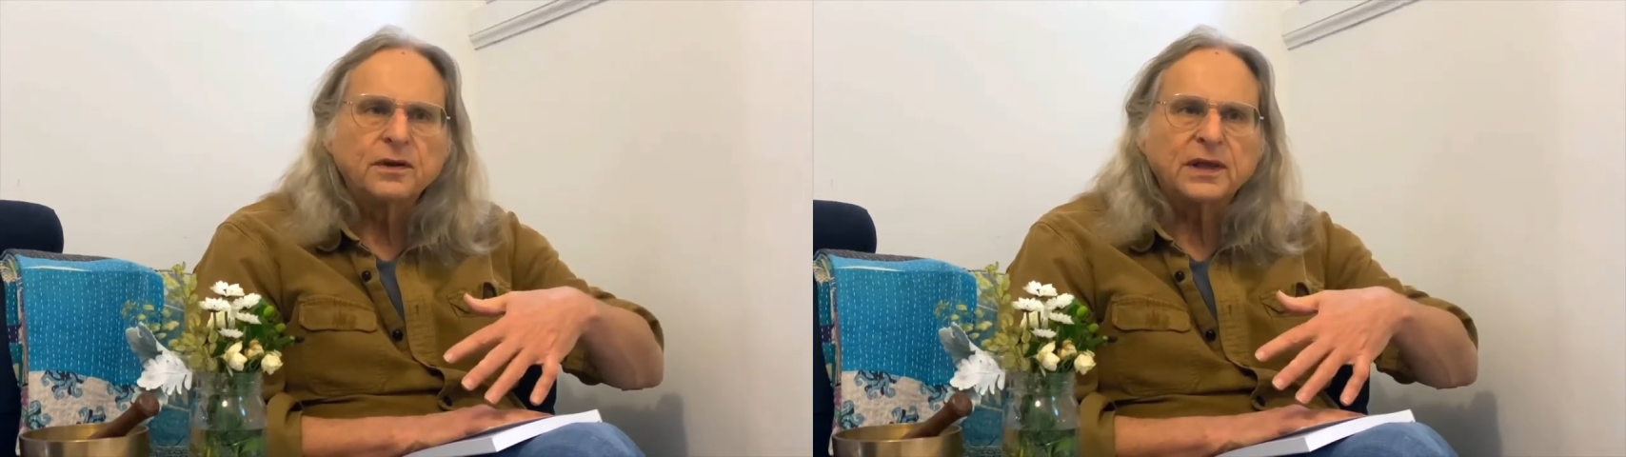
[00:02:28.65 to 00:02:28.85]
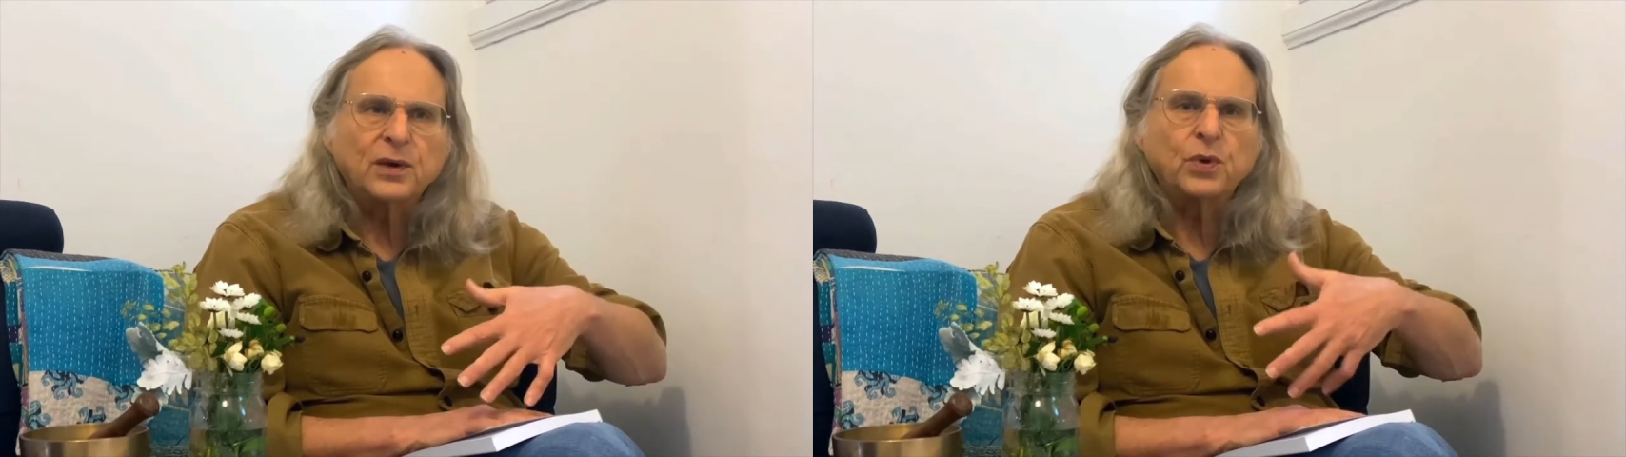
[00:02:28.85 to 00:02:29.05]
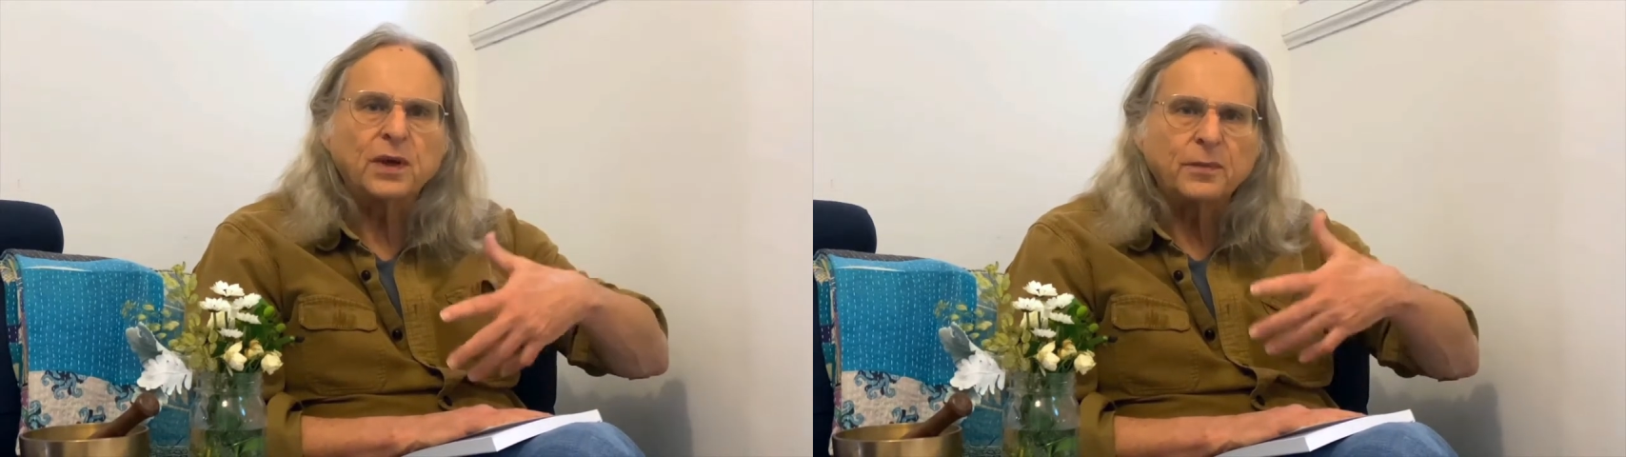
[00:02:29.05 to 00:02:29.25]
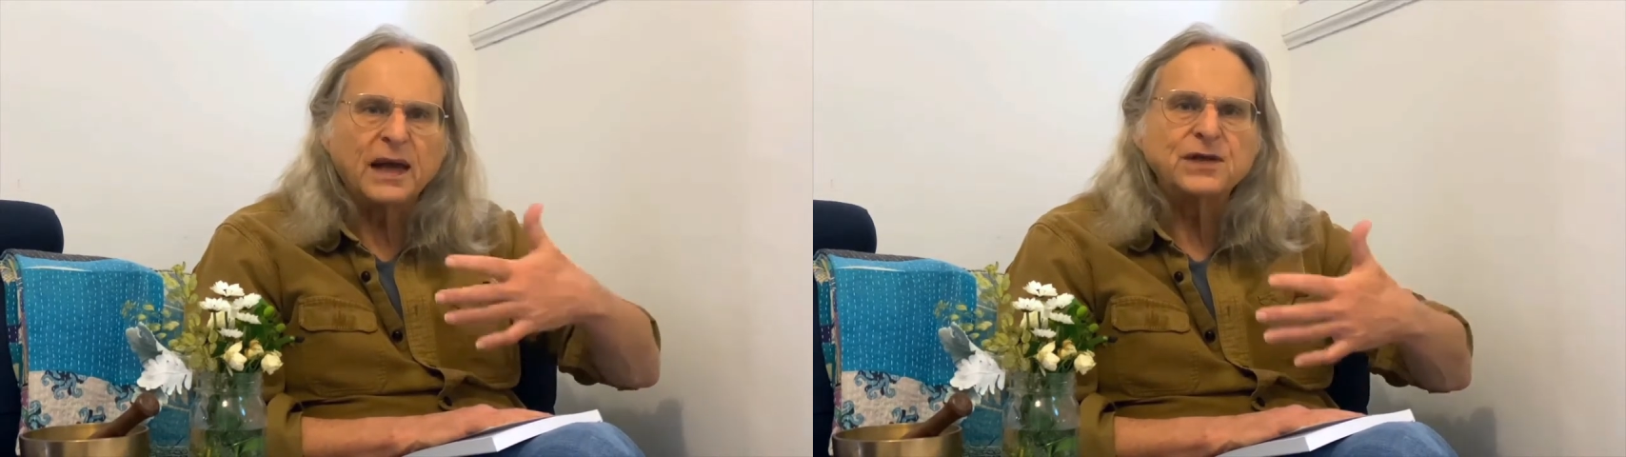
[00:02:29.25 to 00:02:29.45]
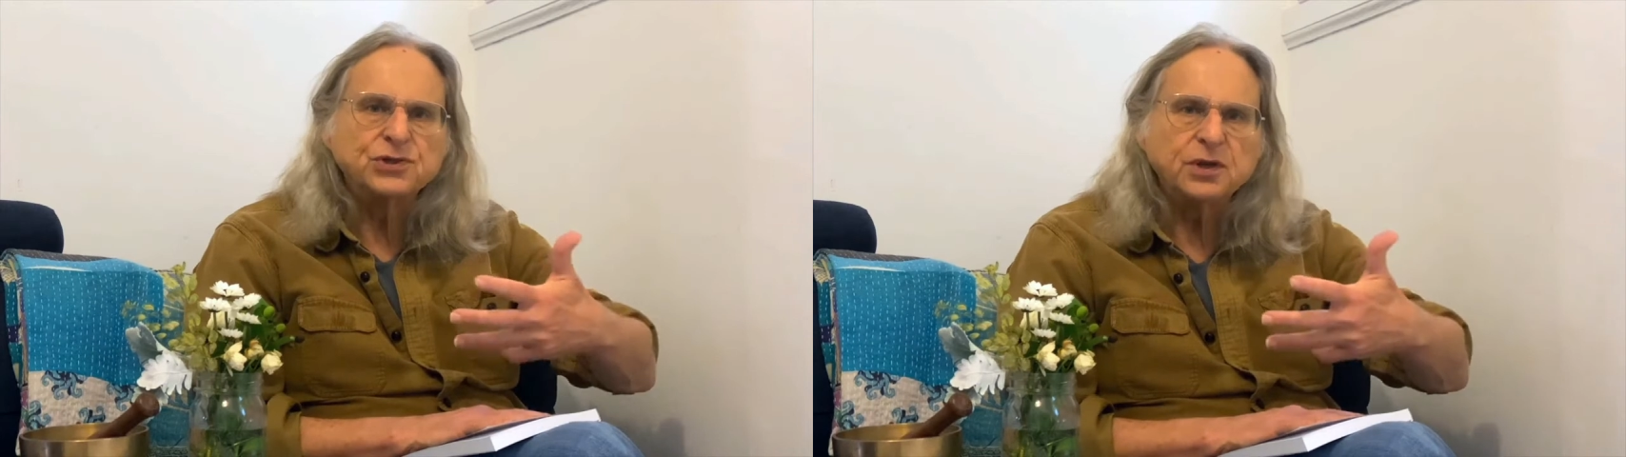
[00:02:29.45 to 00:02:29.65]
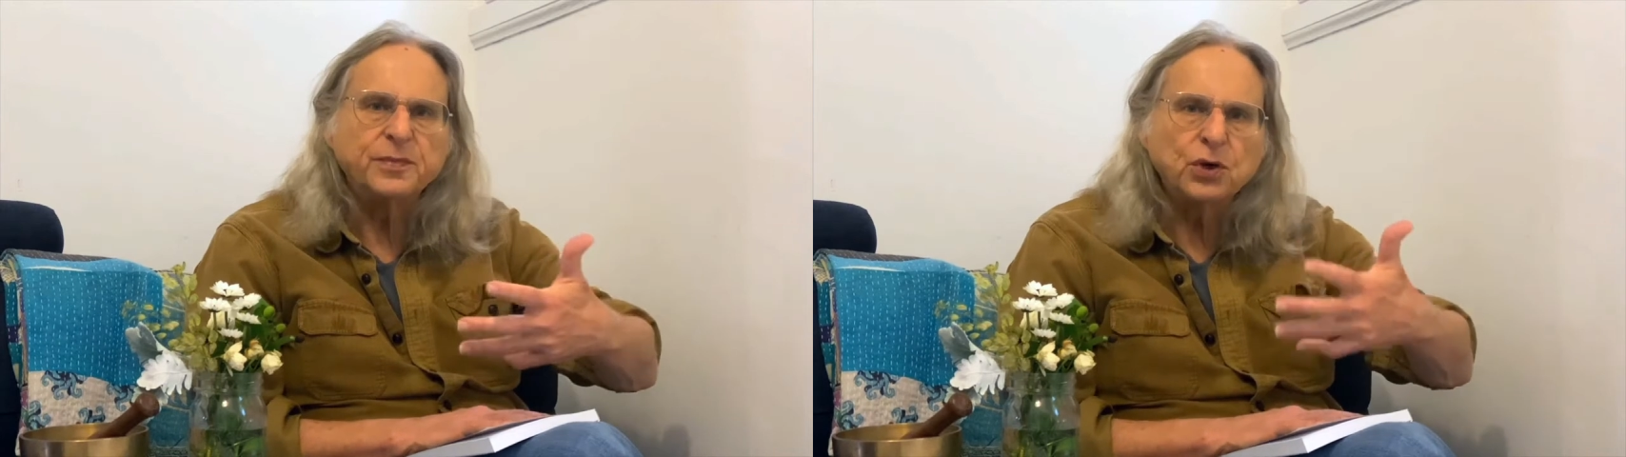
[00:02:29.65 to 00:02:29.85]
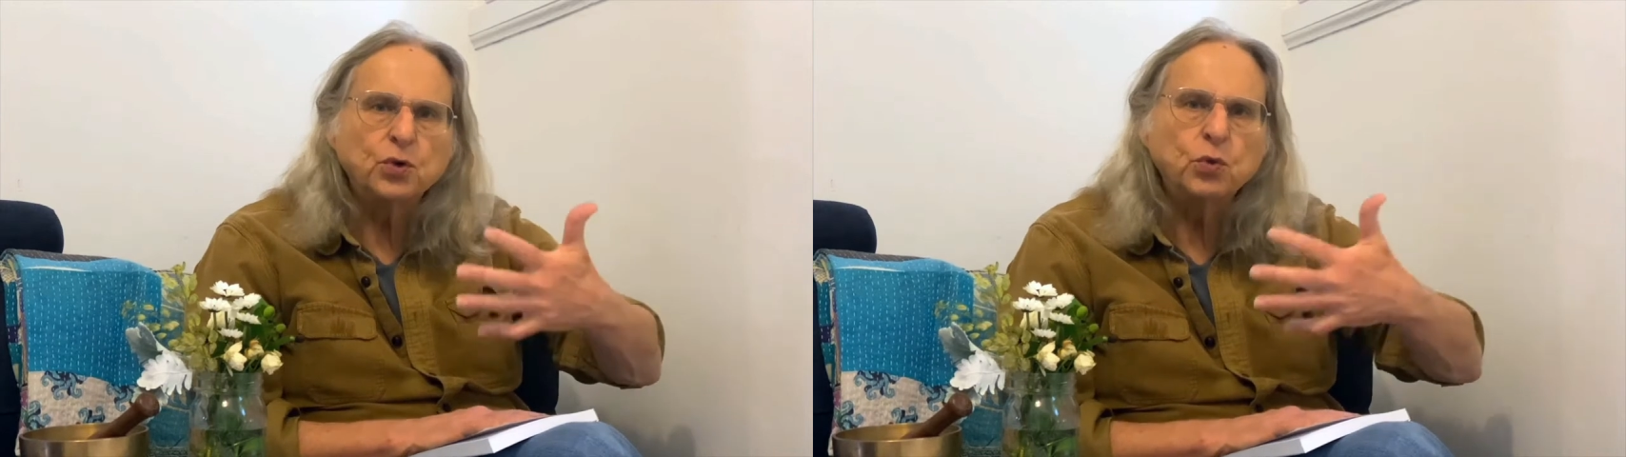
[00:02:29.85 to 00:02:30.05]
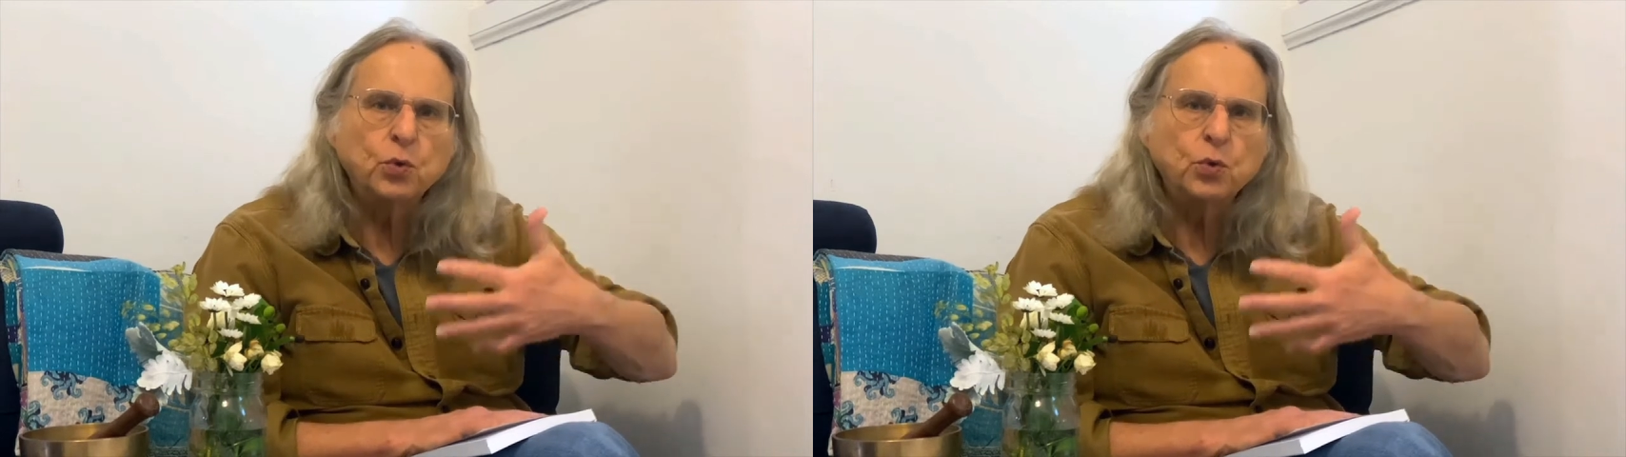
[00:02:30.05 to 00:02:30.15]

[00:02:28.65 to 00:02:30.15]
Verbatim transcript: that we imagine to be who